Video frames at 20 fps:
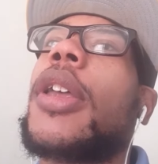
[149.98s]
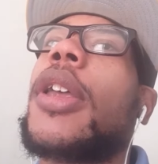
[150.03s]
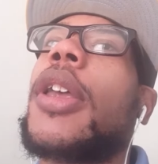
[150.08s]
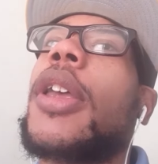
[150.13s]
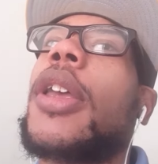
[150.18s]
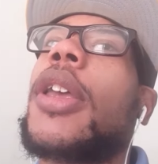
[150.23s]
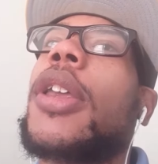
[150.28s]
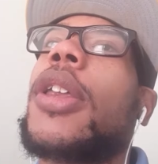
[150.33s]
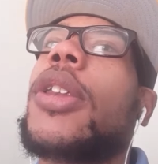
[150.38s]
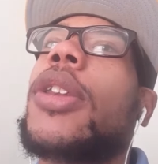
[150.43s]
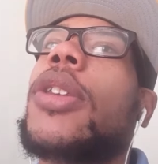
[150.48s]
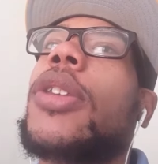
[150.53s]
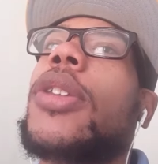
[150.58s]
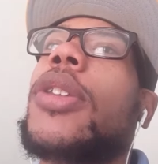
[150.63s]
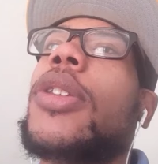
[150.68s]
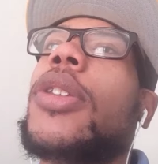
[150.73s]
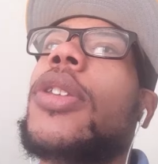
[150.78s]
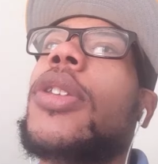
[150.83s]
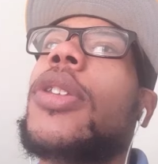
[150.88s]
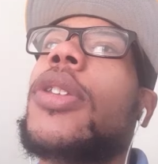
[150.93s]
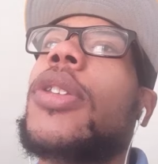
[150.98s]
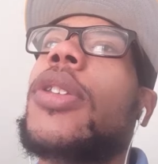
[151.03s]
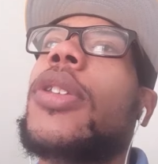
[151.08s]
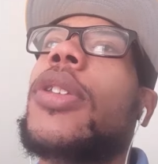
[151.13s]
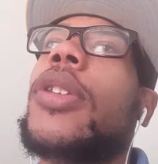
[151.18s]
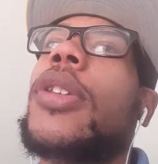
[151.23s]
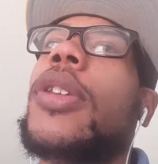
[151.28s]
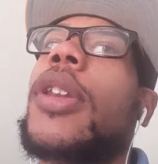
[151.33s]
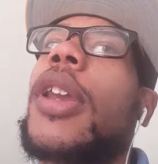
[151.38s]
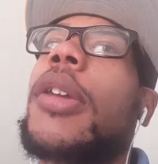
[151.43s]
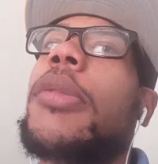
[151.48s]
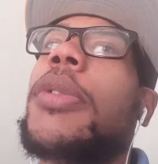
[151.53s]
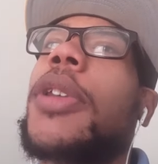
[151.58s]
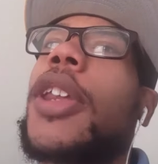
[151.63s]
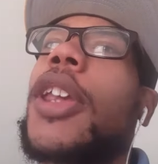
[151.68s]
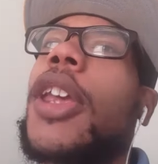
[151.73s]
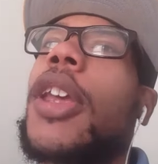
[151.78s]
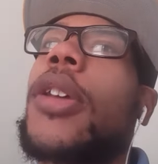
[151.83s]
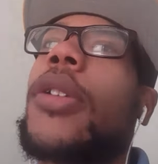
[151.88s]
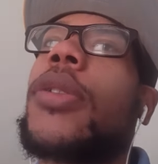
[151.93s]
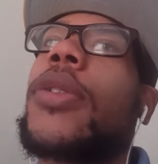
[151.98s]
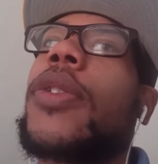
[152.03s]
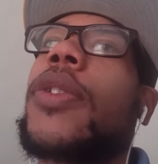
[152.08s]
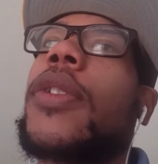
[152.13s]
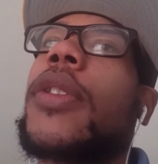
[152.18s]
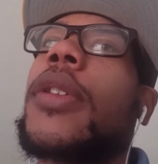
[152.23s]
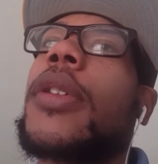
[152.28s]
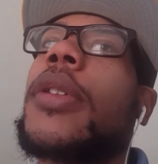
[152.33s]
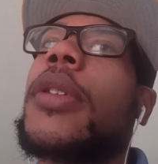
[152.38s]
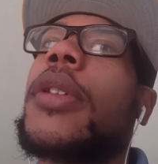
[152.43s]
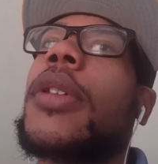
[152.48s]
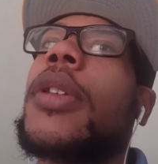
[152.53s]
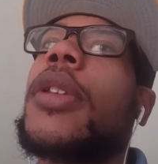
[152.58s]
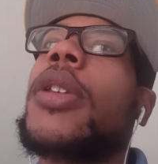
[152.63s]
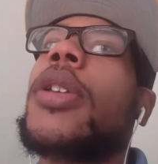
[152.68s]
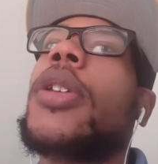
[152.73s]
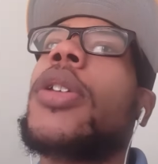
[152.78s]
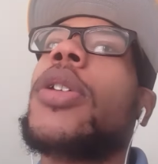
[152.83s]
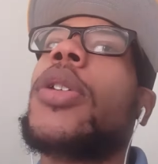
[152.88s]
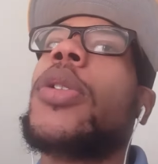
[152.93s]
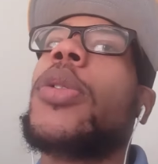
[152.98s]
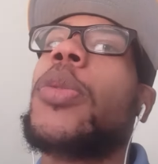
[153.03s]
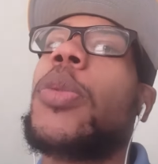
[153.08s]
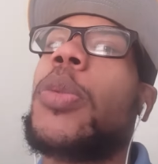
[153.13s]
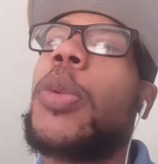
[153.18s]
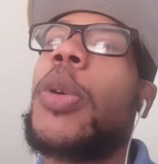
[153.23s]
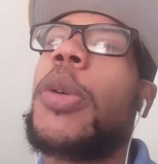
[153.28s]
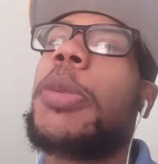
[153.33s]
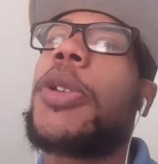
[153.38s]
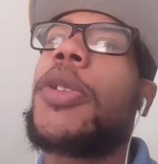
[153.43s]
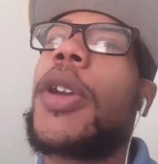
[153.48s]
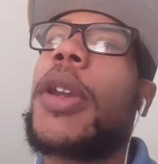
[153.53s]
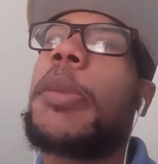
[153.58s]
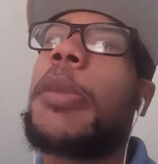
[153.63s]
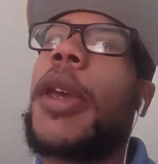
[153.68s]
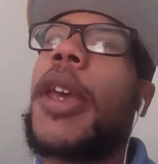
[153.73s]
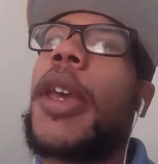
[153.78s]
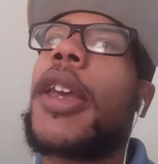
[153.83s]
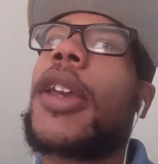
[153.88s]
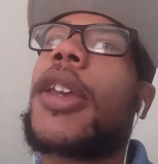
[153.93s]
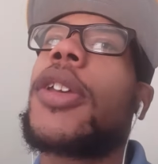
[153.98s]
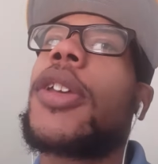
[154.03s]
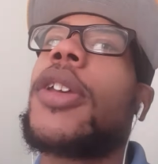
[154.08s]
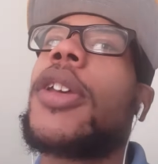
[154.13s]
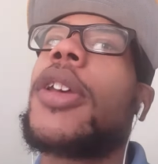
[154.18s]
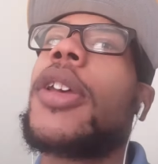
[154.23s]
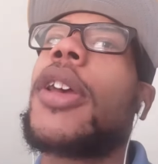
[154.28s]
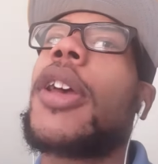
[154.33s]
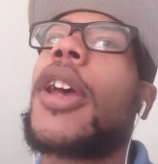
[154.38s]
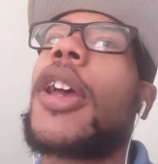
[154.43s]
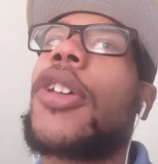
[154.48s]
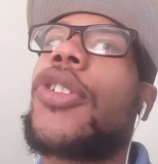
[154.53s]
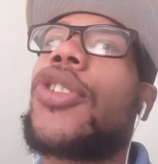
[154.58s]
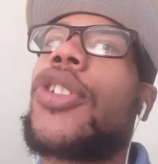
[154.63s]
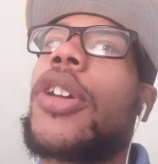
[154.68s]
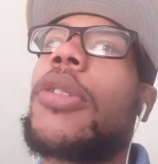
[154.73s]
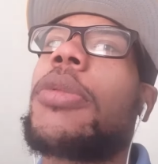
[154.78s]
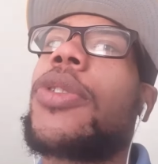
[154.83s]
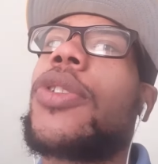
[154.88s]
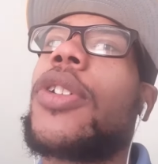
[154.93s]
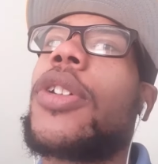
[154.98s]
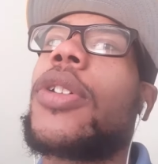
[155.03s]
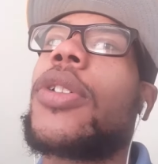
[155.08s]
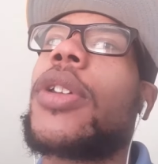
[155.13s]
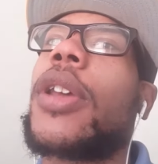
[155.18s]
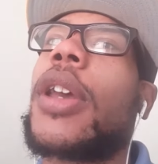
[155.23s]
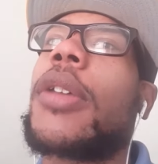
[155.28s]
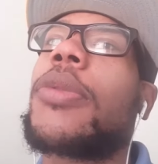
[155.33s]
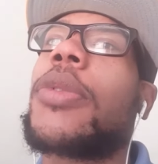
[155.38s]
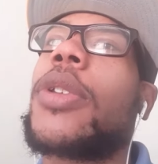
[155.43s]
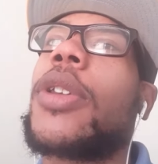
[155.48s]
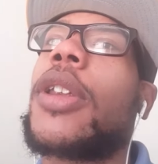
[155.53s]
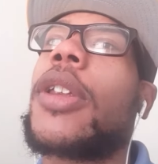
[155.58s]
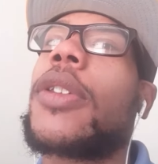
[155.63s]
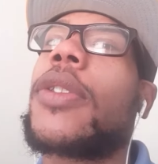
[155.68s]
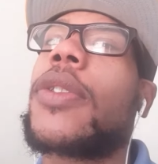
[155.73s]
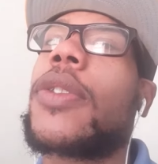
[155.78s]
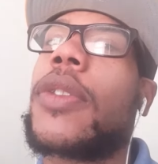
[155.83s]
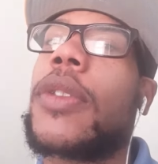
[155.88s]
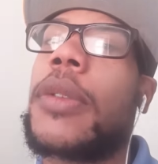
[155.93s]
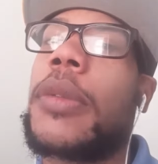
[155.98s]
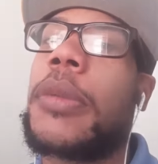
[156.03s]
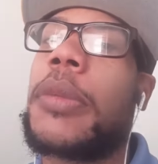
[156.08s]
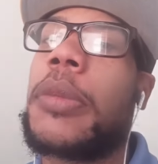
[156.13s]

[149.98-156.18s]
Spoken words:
and everything else. We'll be right back. I shall return after this.